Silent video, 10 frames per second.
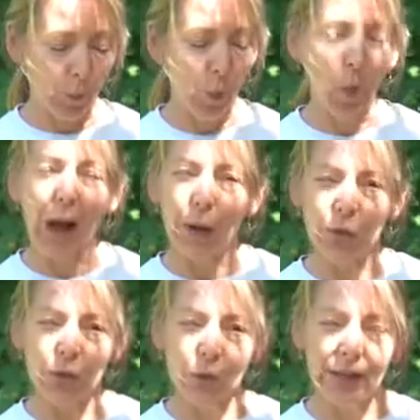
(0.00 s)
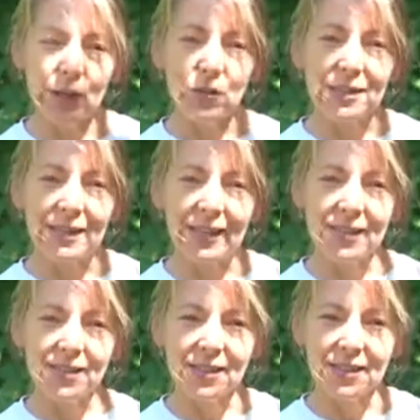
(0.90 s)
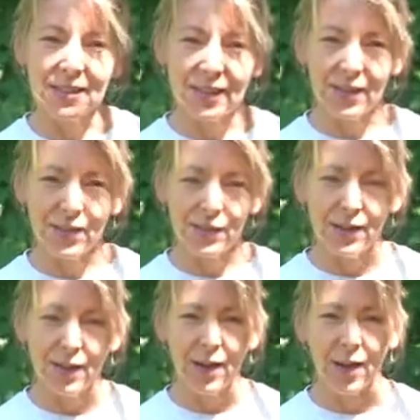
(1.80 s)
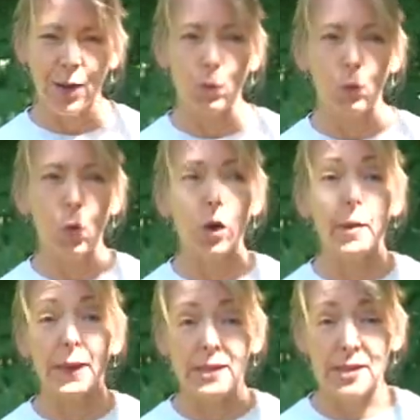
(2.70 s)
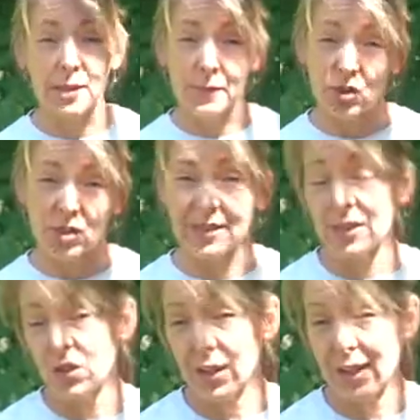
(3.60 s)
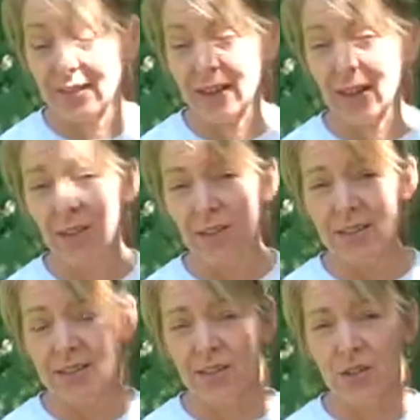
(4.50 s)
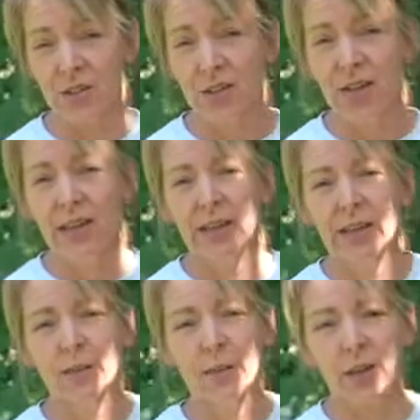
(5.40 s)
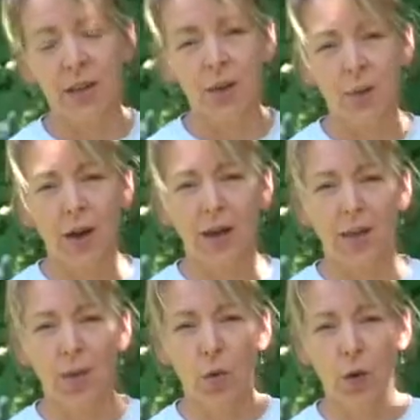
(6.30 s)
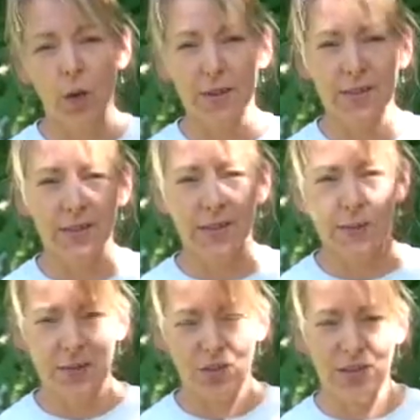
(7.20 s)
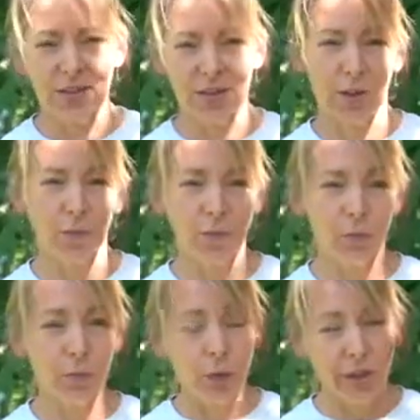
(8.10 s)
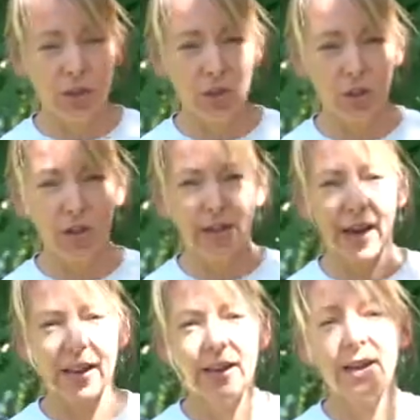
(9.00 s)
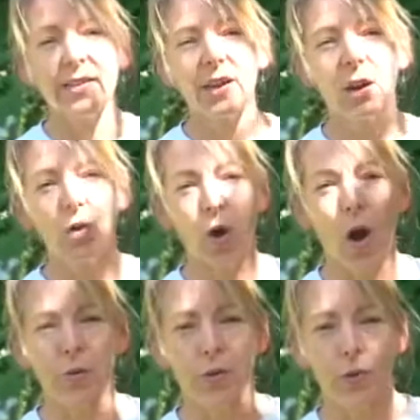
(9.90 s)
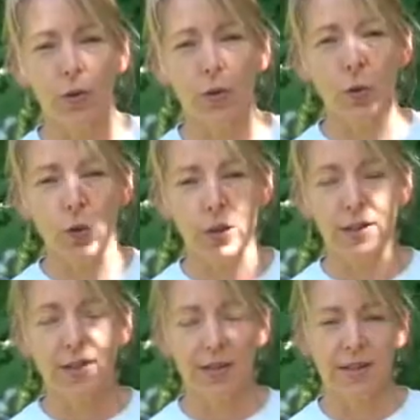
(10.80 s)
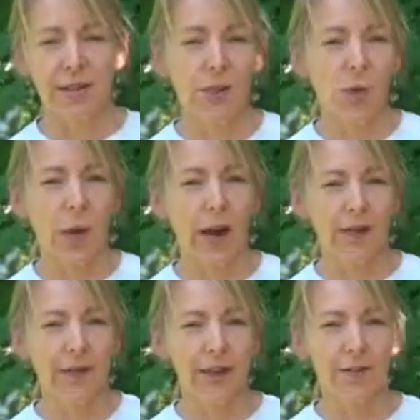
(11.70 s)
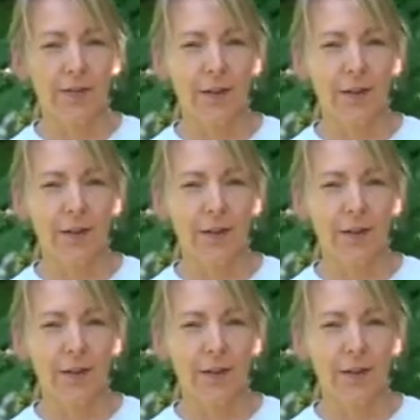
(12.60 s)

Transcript: Why would you want to use natives instead of ornamental species that you get at the garden center is because while the ornamental species are pretty to look at, they don't offer good things for wildlife.